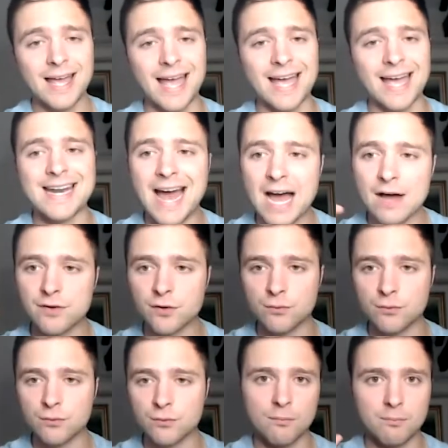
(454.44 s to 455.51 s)
and have it
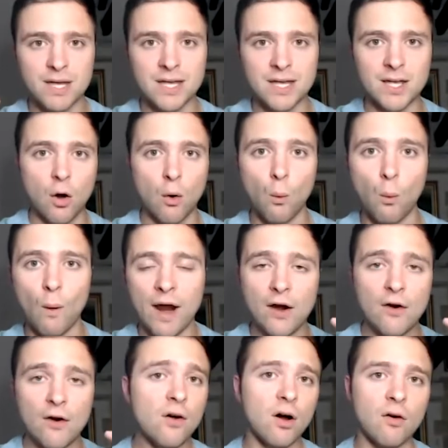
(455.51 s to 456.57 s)
be
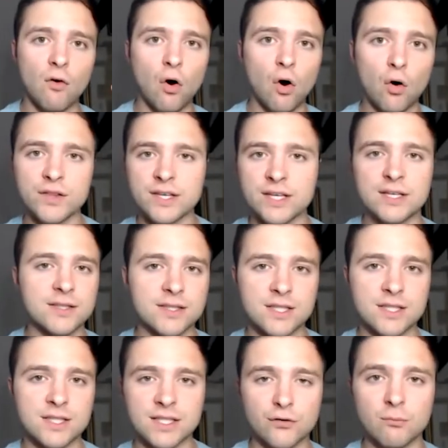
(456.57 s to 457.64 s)
aware of all the
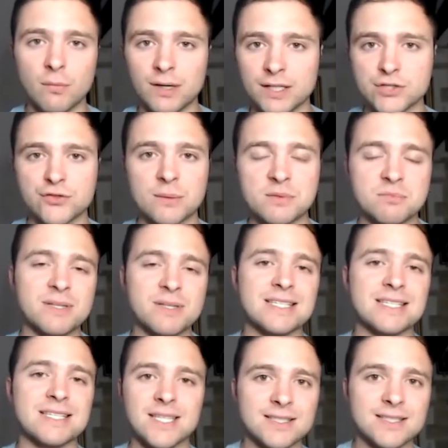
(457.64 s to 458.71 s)
different money streams being
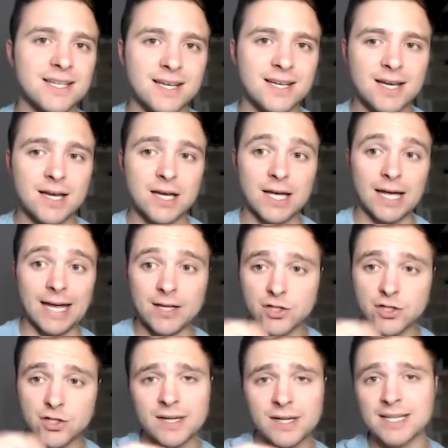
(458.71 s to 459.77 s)
sent
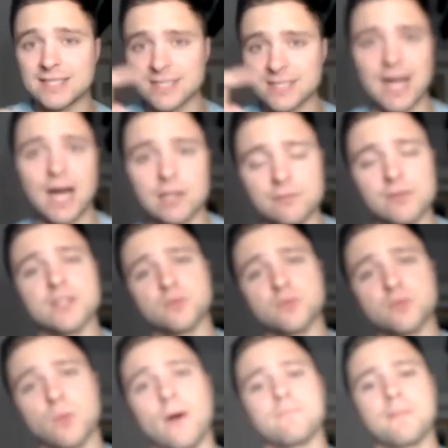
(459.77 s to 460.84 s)
into it and sent out of it as
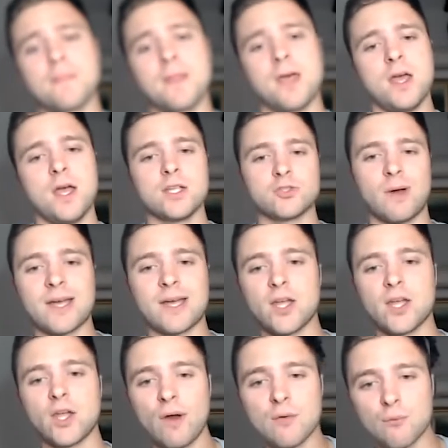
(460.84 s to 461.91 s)
well. So I
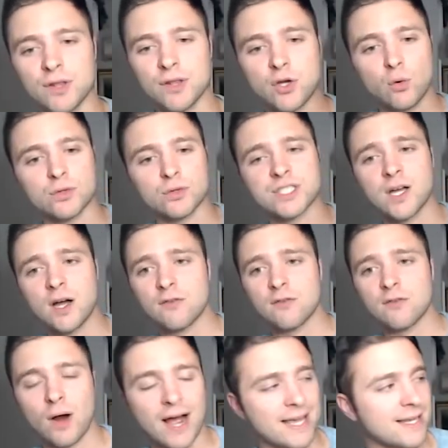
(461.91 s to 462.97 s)
can create really cool stuff
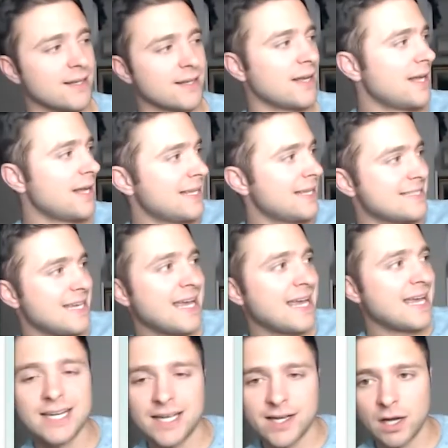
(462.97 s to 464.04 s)
where I can
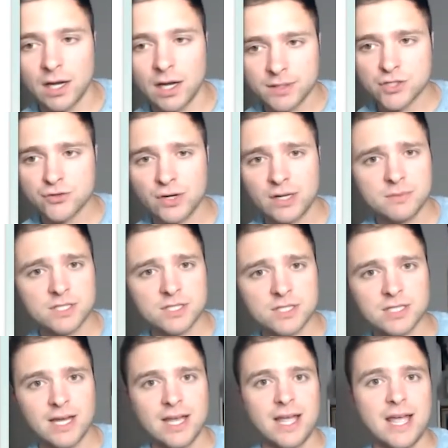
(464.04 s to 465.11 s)
take in incoming
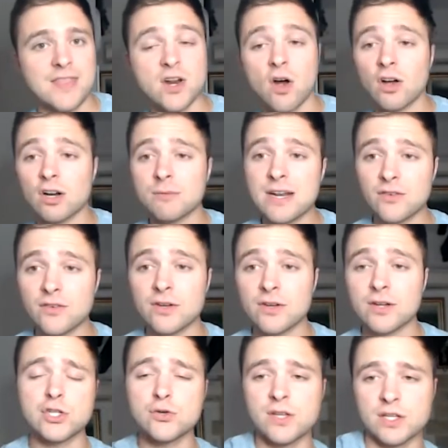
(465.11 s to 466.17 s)
streams and then automatically
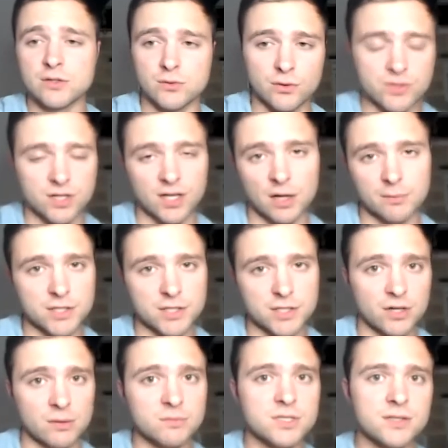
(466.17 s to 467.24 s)
do things with those incoming
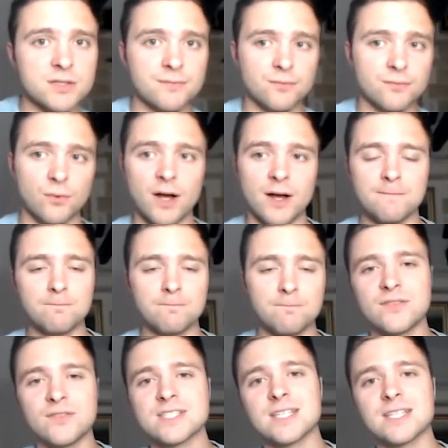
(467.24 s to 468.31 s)
streams, right? We
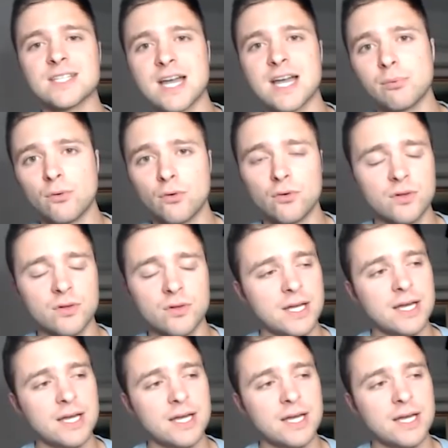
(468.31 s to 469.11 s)
have this example